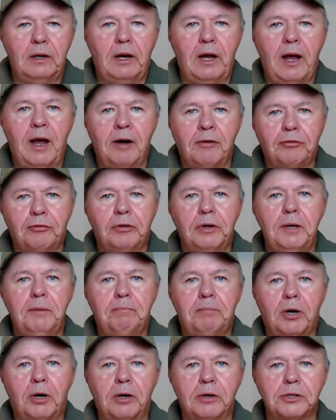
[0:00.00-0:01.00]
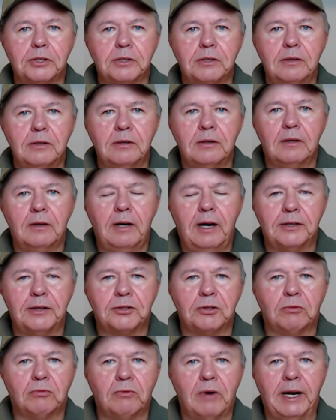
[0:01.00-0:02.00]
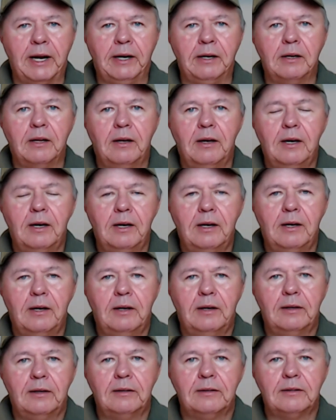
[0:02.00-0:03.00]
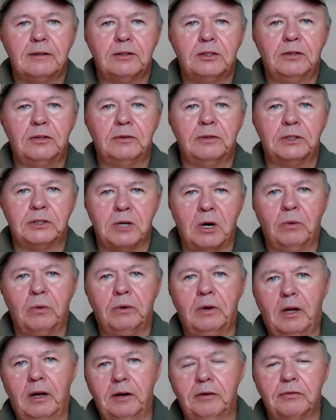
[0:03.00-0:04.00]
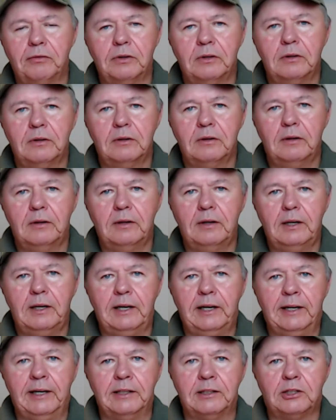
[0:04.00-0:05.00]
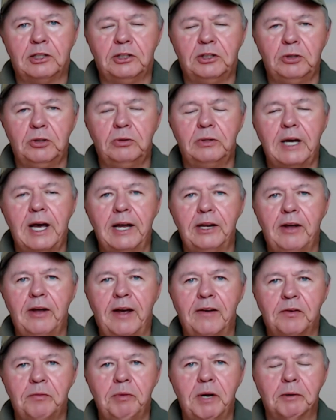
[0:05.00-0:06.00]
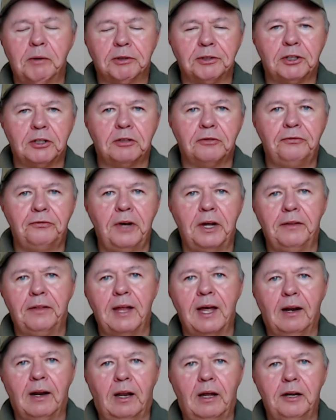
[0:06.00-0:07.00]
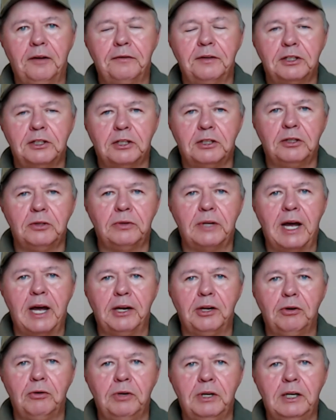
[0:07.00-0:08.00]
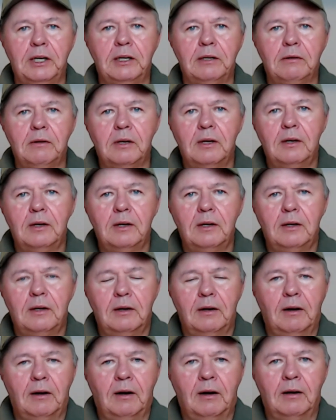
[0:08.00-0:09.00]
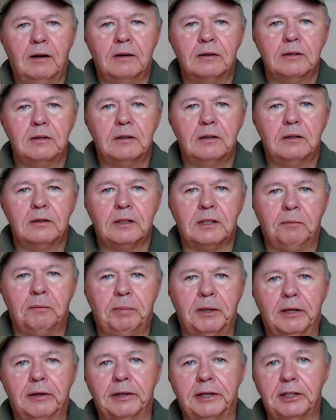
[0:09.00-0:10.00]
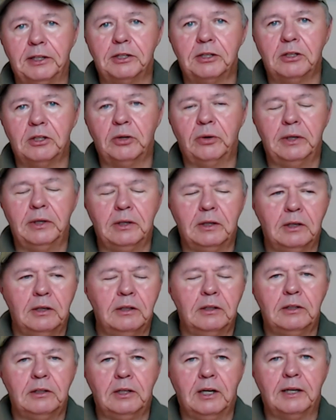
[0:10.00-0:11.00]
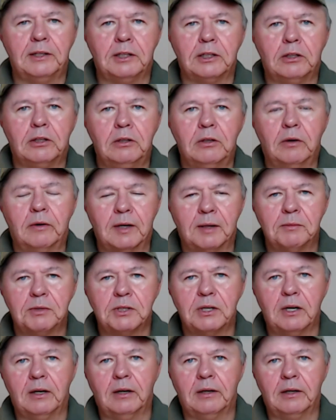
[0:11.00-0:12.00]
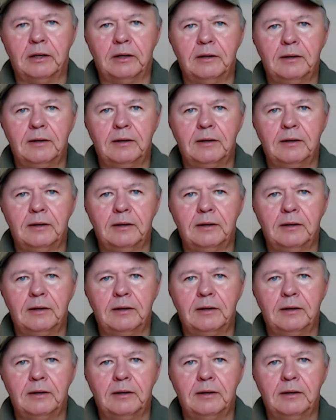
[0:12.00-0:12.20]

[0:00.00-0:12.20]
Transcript: Every person has a right to his own life. And to do that, you have to be able to defend that life. And to do that, you need the ability to do it. And I think you know what I'm saying here.